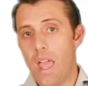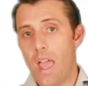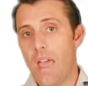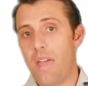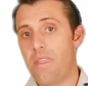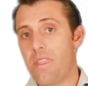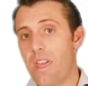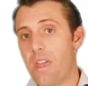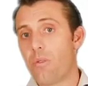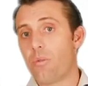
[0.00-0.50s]

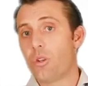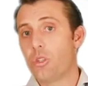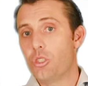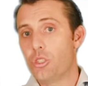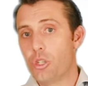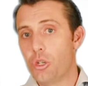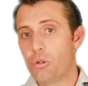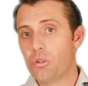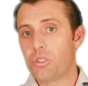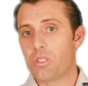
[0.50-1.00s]
and then
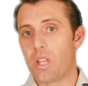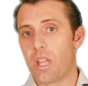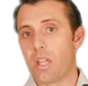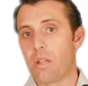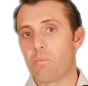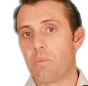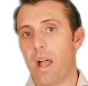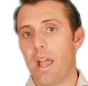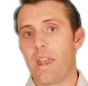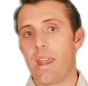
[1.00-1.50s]

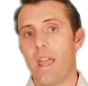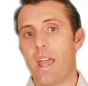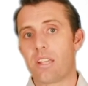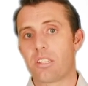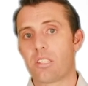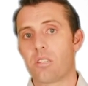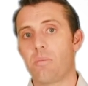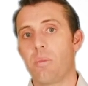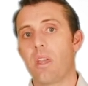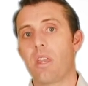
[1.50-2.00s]
reducing by an
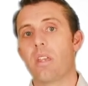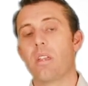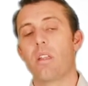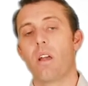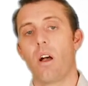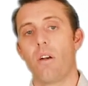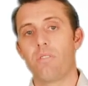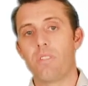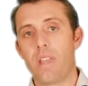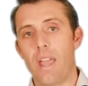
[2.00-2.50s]
estimated
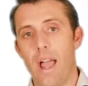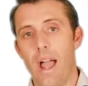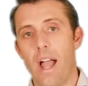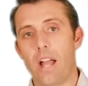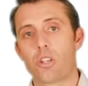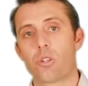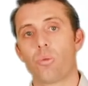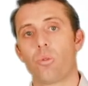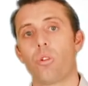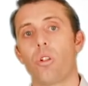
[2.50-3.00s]
of the
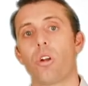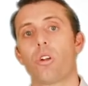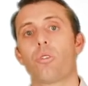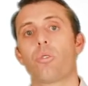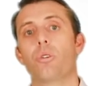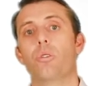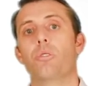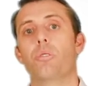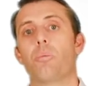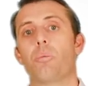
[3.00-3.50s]
actual
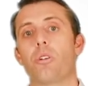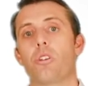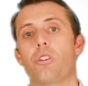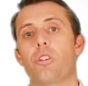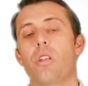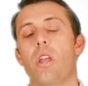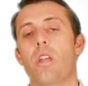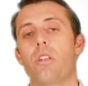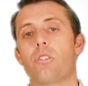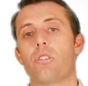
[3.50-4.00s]
accrued
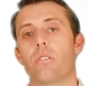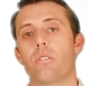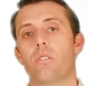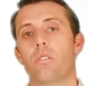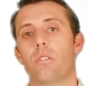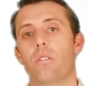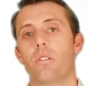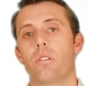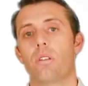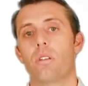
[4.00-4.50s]
depreciation.
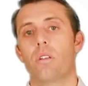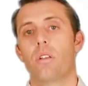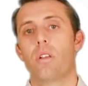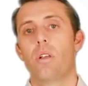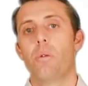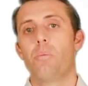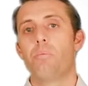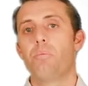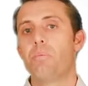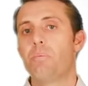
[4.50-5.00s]

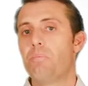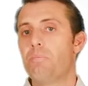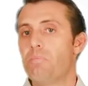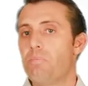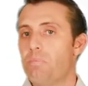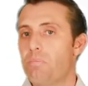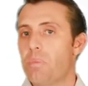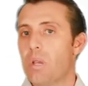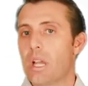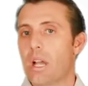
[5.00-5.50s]

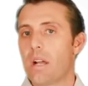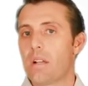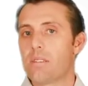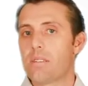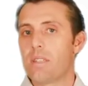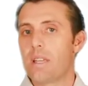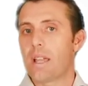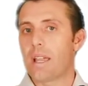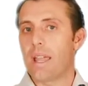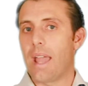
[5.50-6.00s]

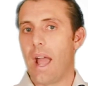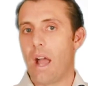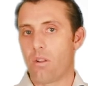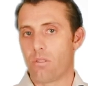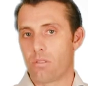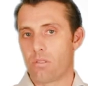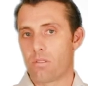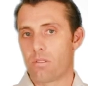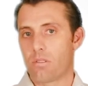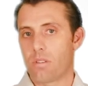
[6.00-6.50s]
Because the
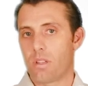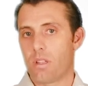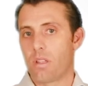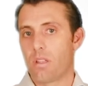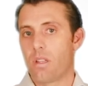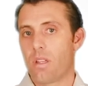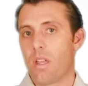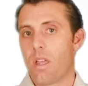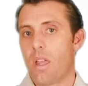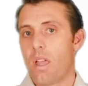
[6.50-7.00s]
accountants
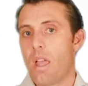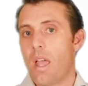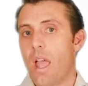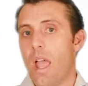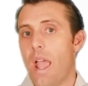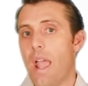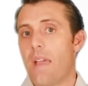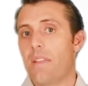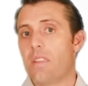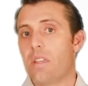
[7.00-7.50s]

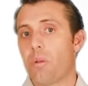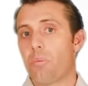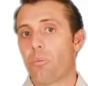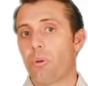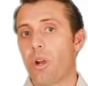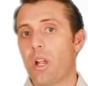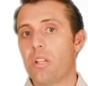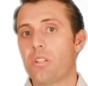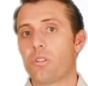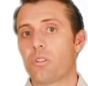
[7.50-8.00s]
and the
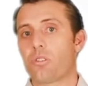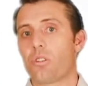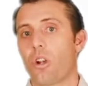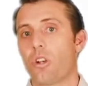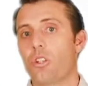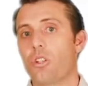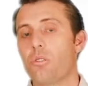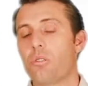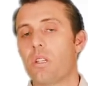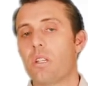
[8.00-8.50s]
appraisers
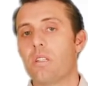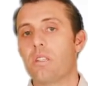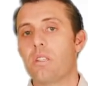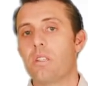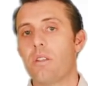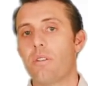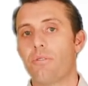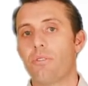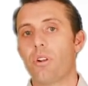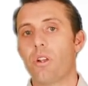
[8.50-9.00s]
are using
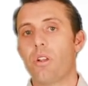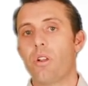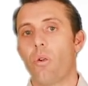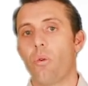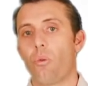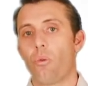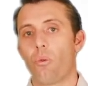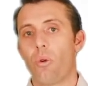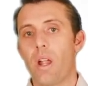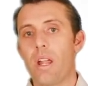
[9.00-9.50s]
different
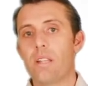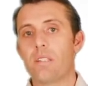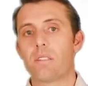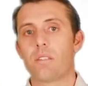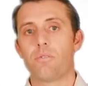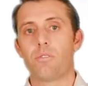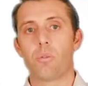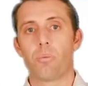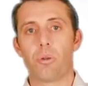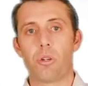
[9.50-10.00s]
rates
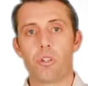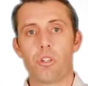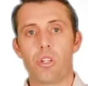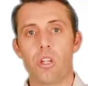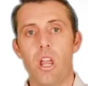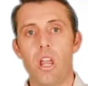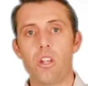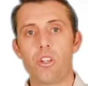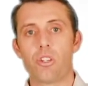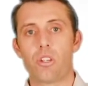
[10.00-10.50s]
of
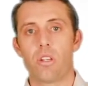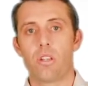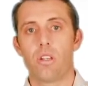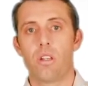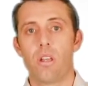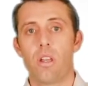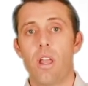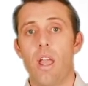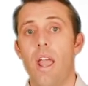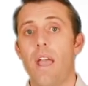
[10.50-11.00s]
depreciation
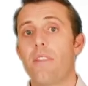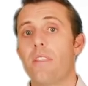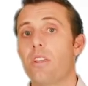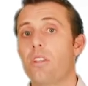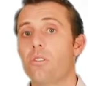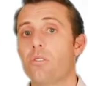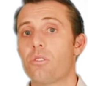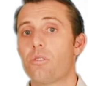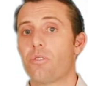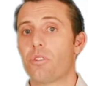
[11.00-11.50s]
and they
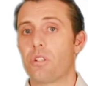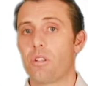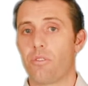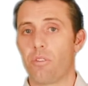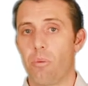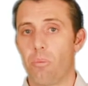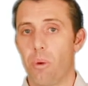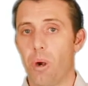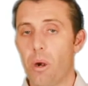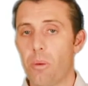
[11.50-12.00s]
use it for
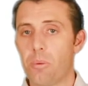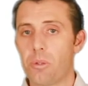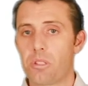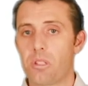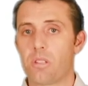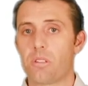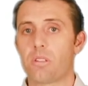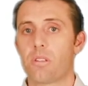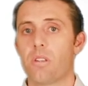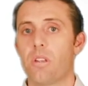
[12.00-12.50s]
different
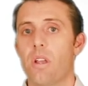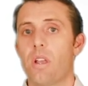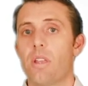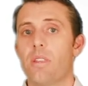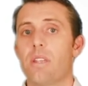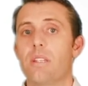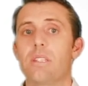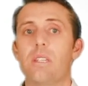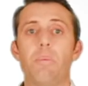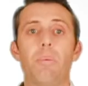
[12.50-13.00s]
purposes,
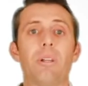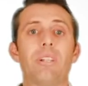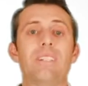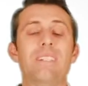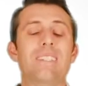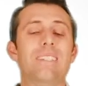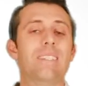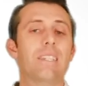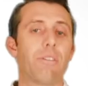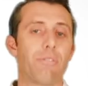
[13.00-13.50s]
they
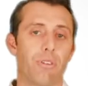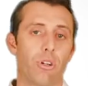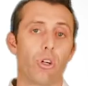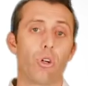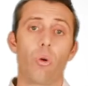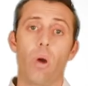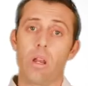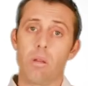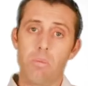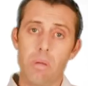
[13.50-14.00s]
typically differ
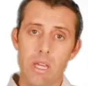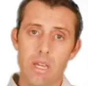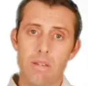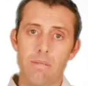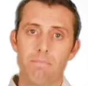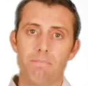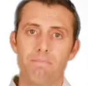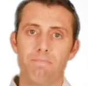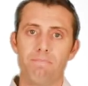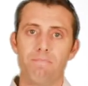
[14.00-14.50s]
quite a
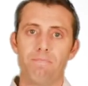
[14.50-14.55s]
bit.